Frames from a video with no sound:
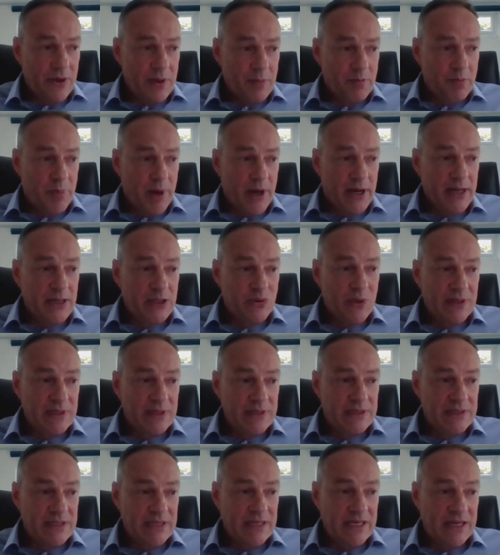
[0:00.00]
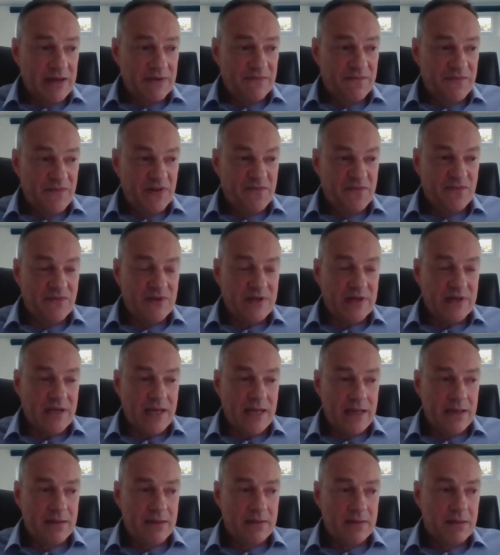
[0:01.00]
by
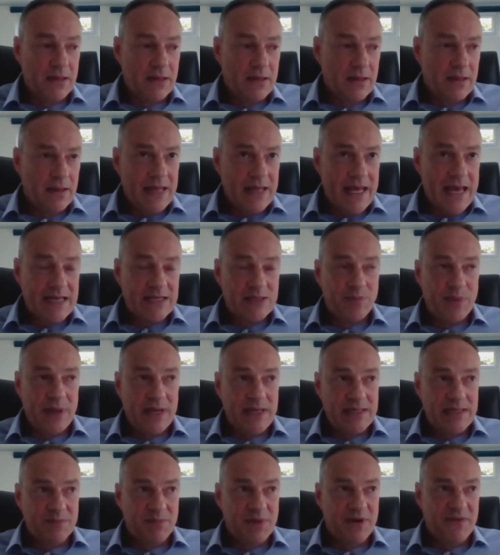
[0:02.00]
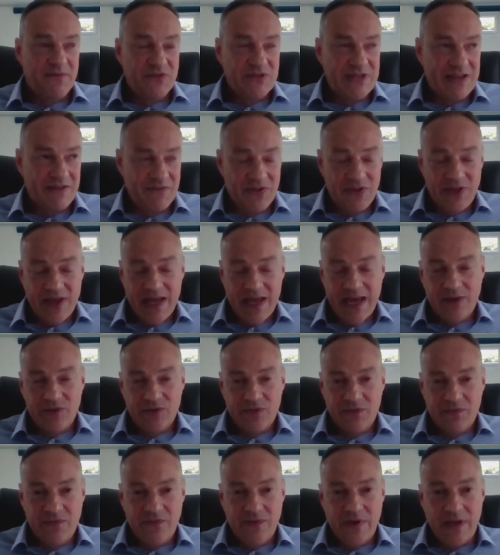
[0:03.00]
2050, the airspace above
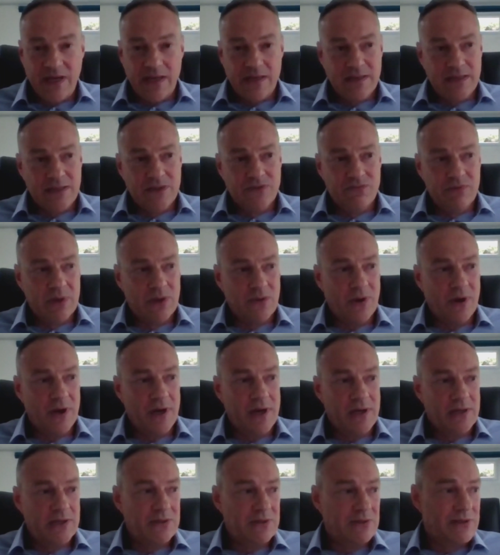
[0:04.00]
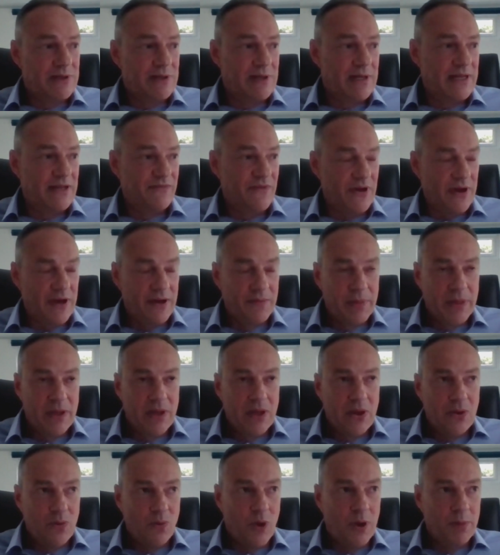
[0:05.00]
7,000 feet is required to deliver
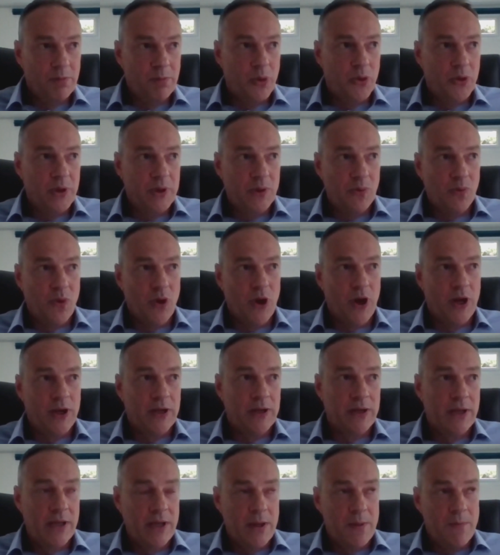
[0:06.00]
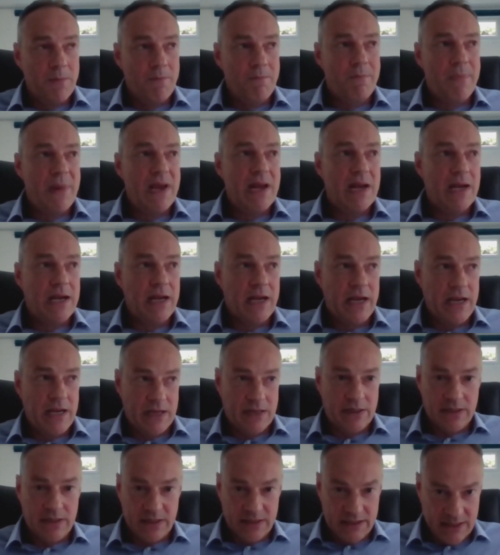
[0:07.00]
1.1
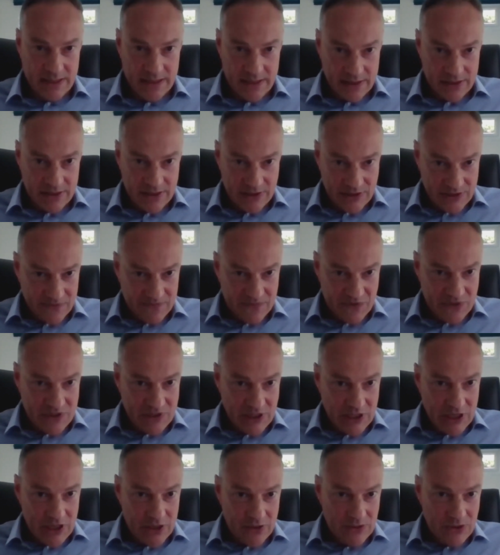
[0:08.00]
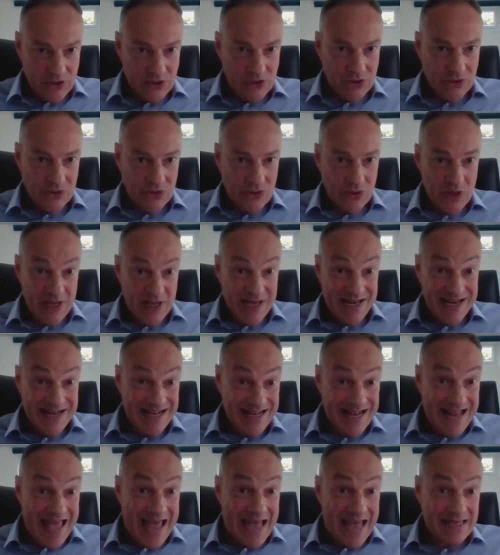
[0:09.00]
million tons of CO2
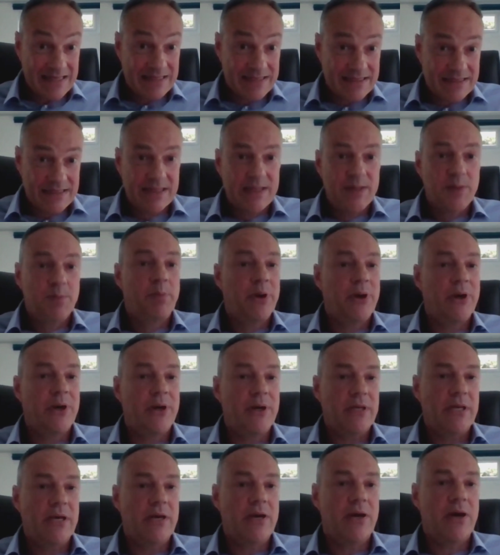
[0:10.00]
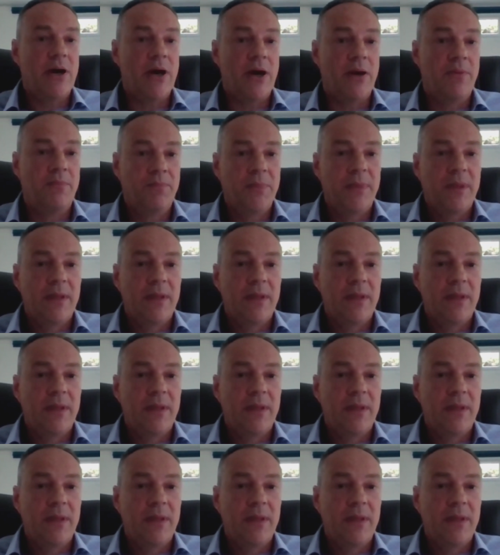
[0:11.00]
less per year.